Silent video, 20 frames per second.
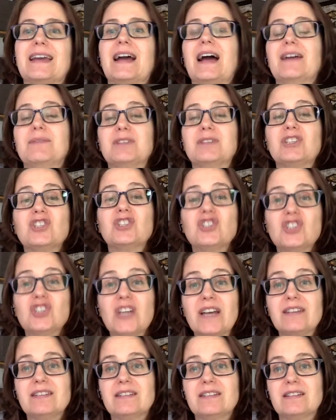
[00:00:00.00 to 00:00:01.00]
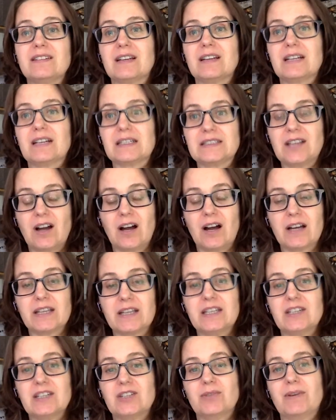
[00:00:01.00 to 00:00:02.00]
was just
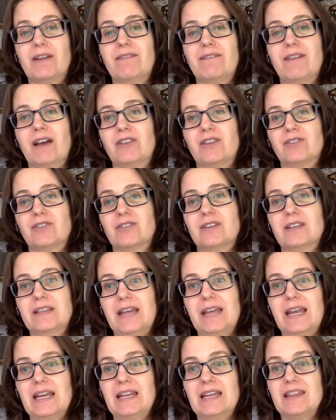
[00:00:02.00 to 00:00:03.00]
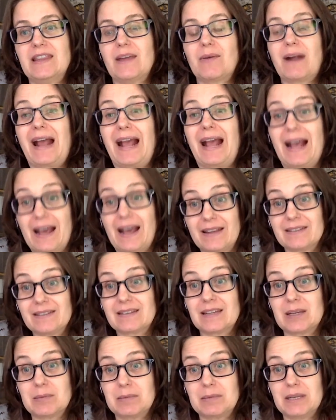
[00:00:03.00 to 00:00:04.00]
talking to an advisor today, and they were
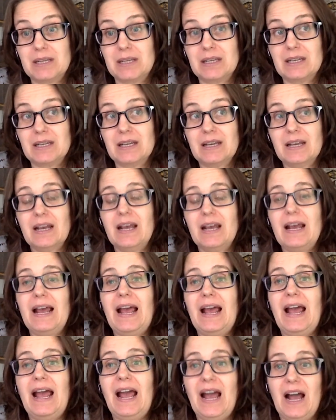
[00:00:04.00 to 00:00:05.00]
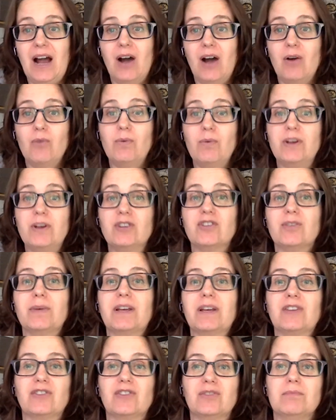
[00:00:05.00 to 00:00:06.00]
asking me how, when you're doing
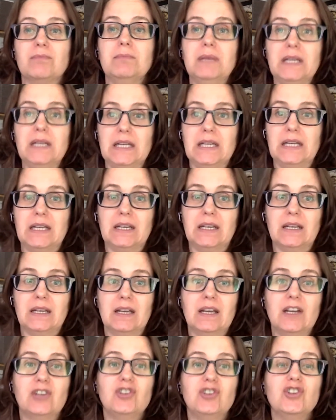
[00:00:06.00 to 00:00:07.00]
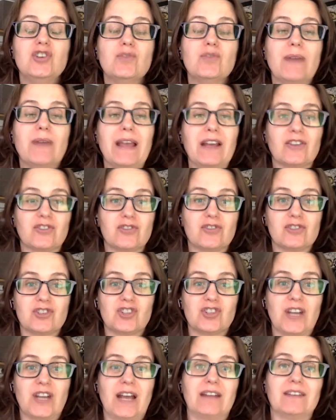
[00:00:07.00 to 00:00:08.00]
a Zoom meeting, do you answer the
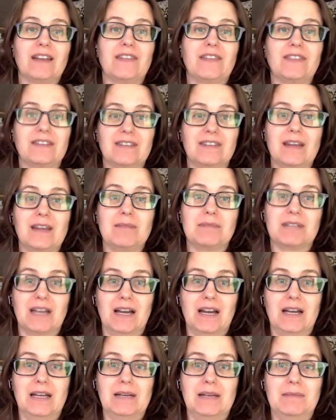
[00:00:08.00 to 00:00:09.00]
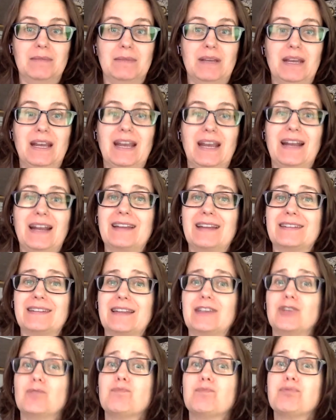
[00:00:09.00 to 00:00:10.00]
chats at the same time? And I said,
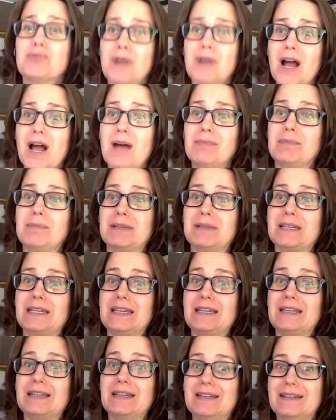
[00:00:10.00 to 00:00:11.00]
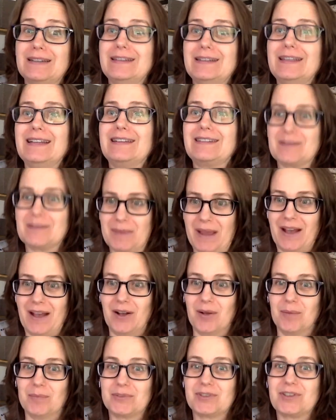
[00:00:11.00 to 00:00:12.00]
you probably need some
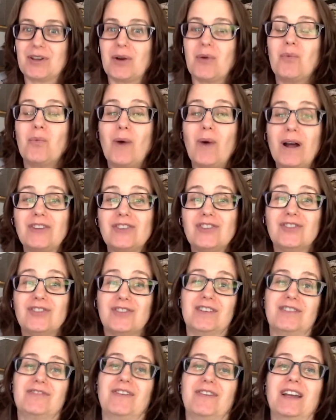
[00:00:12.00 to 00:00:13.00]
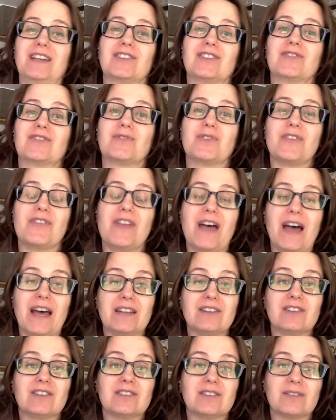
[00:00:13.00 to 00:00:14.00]
help. So what's your advice for
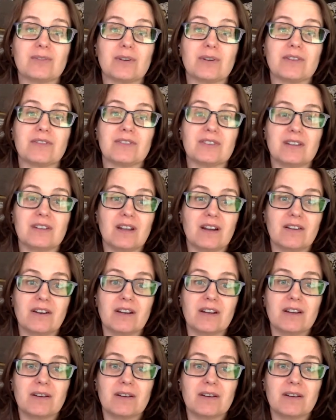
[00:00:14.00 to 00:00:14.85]
that sort of scenario?